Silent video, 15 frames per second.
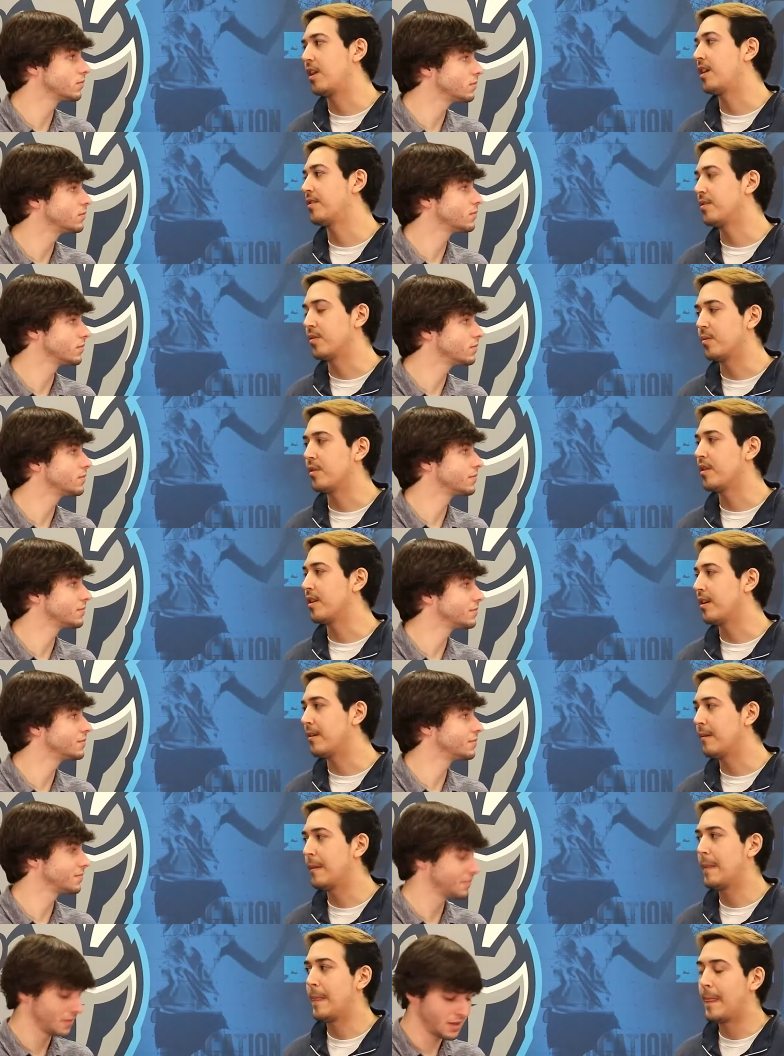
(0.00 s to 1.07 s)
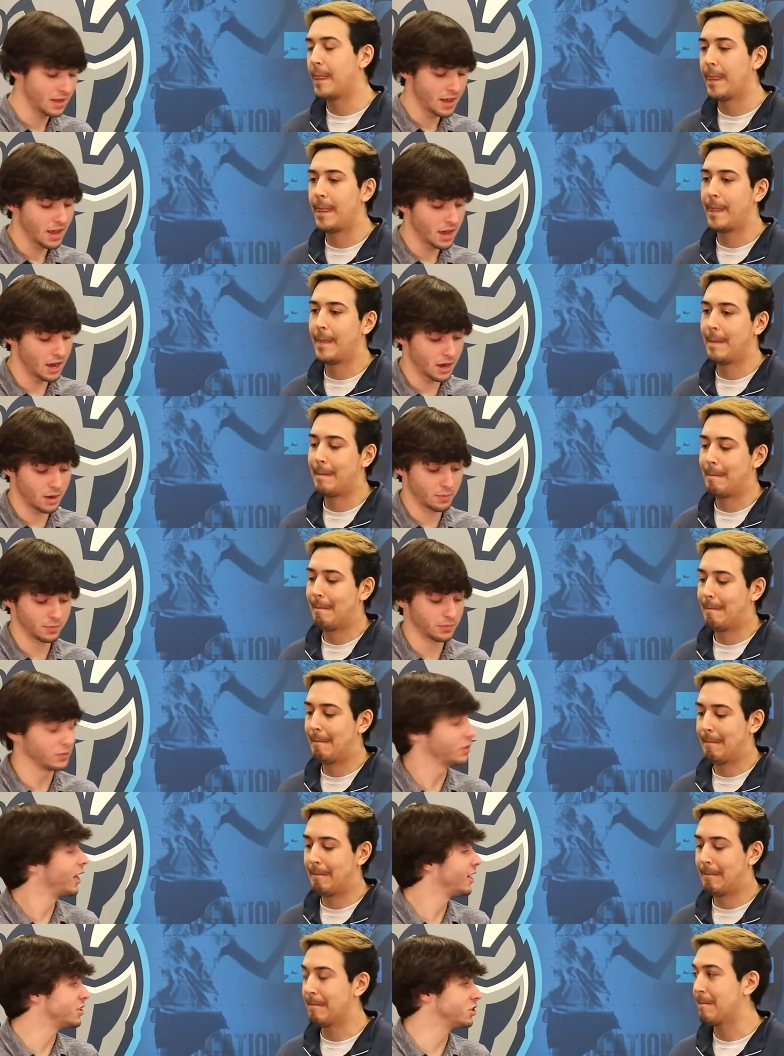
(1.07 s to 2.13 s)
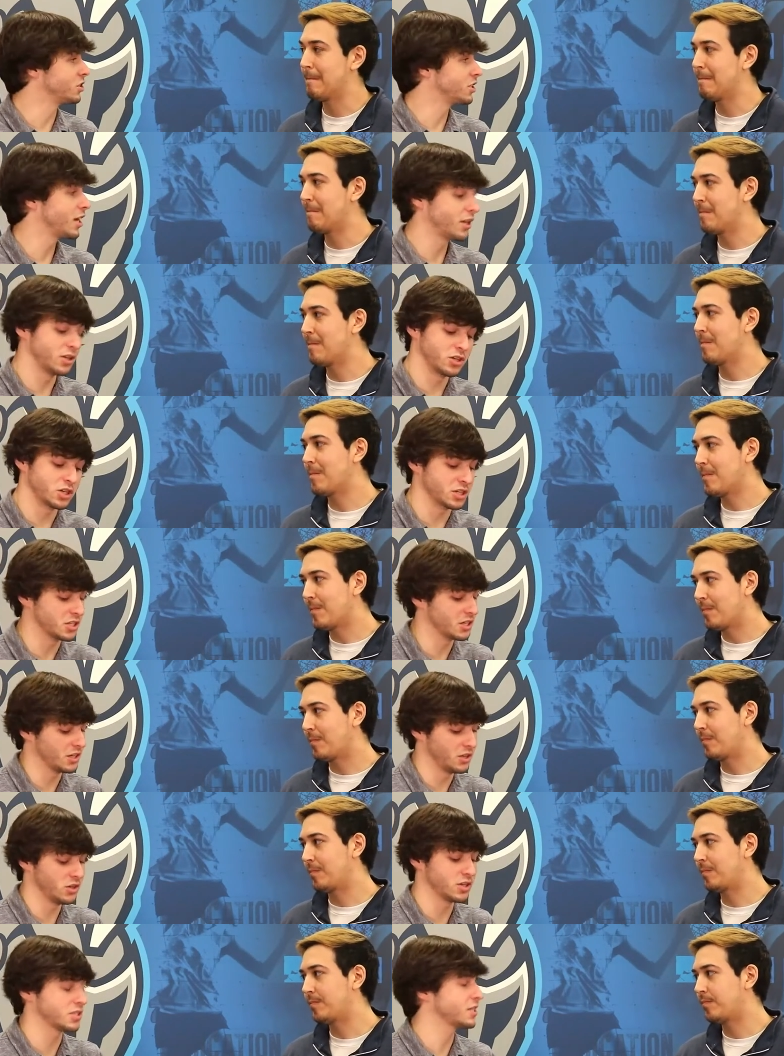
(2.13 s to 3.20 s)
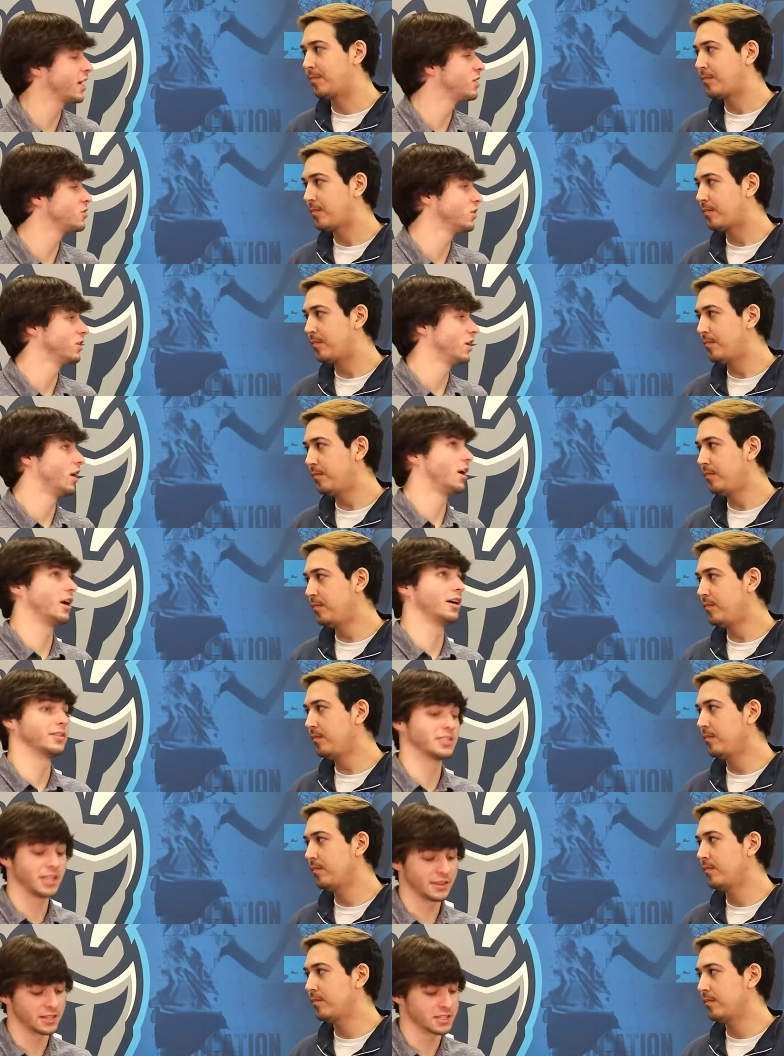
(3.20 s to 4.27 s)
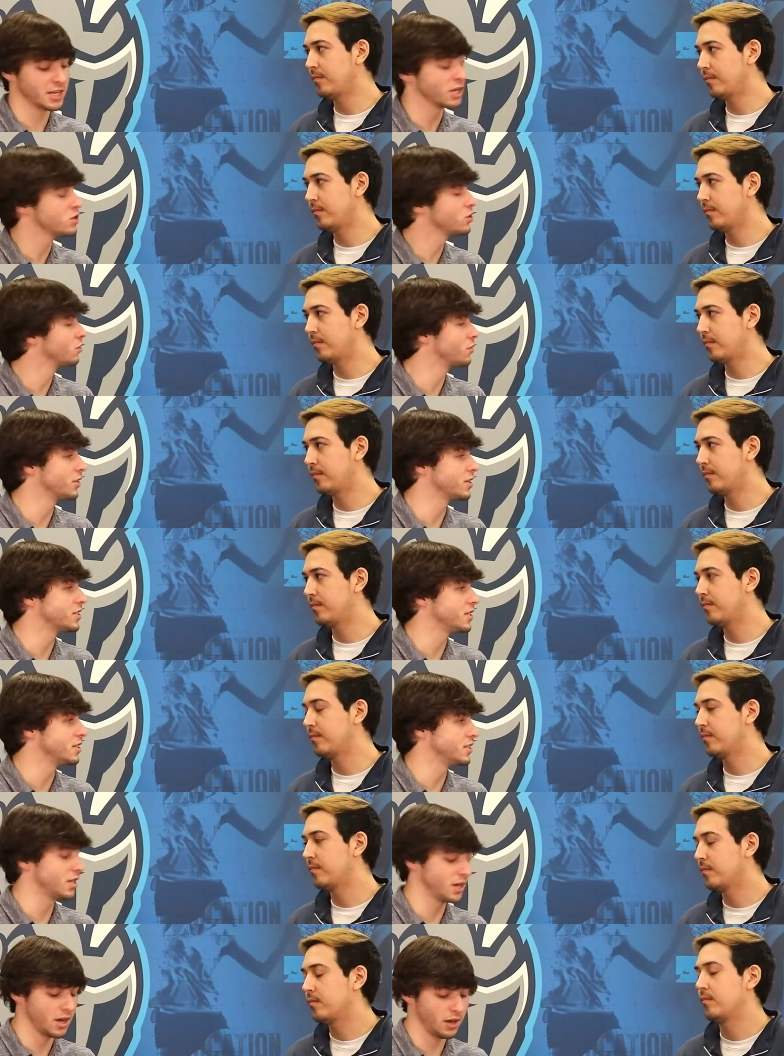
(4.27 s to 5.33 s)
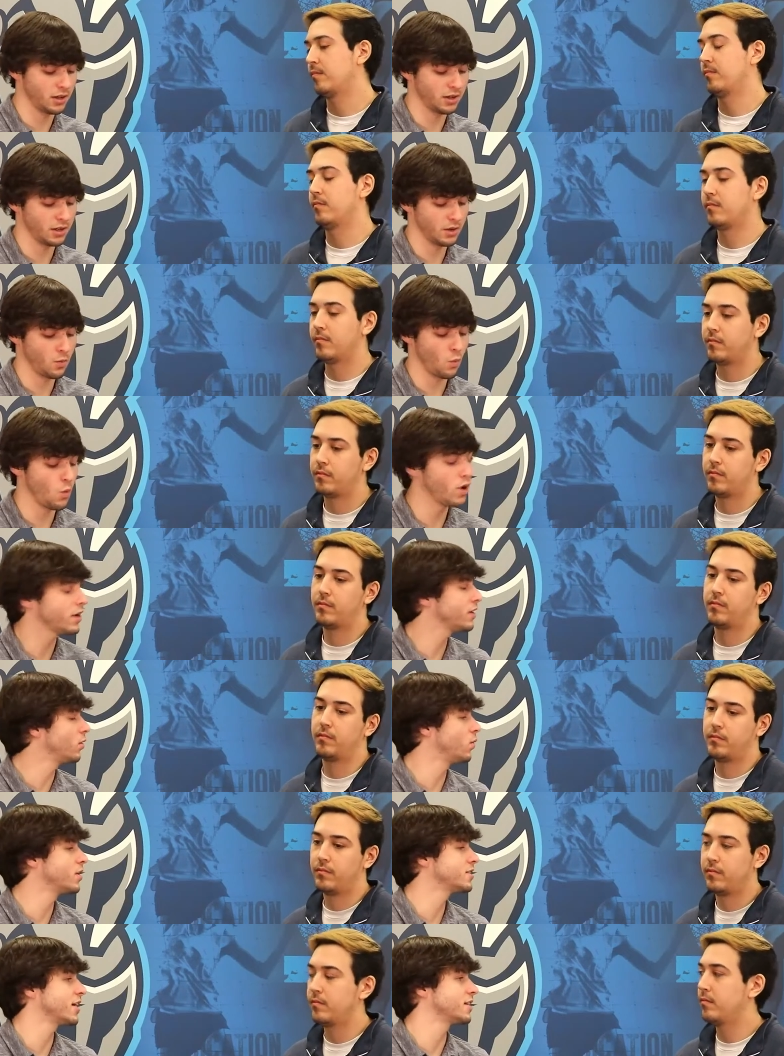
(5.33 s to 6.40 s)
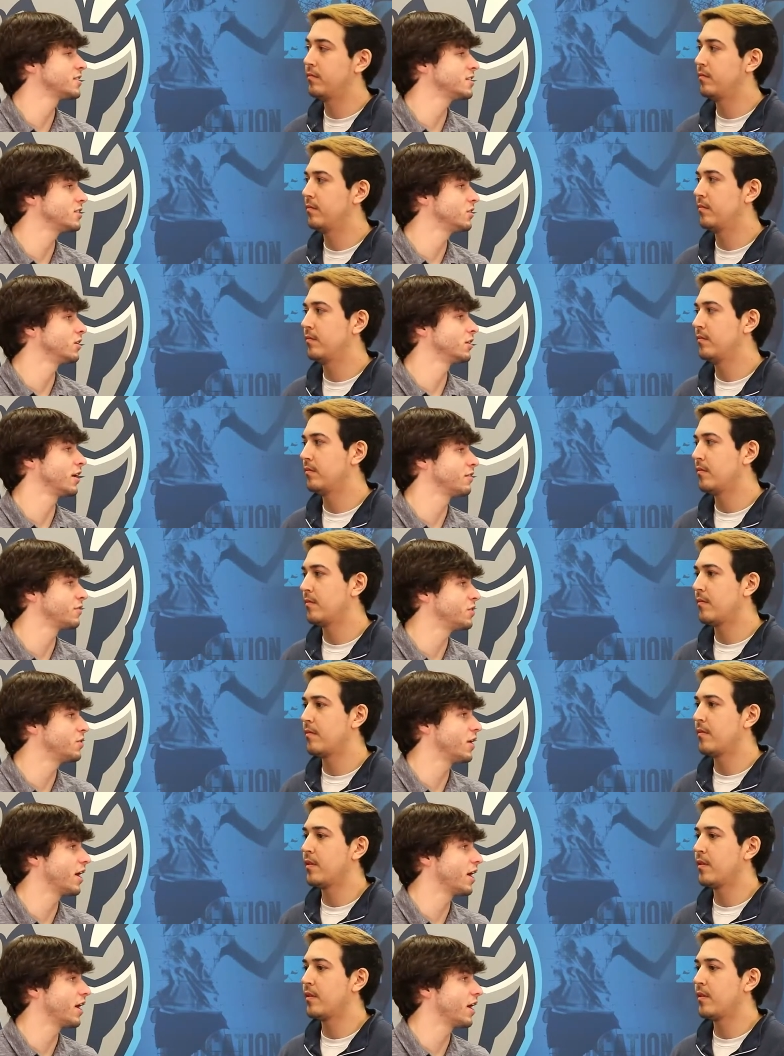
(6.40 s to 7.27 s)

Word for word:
Speaker 1: a lot to do with that.
Speaker 2: Um, as you said, you just you just schedule uh, set the schedule for the CCL. What what does that season look like for you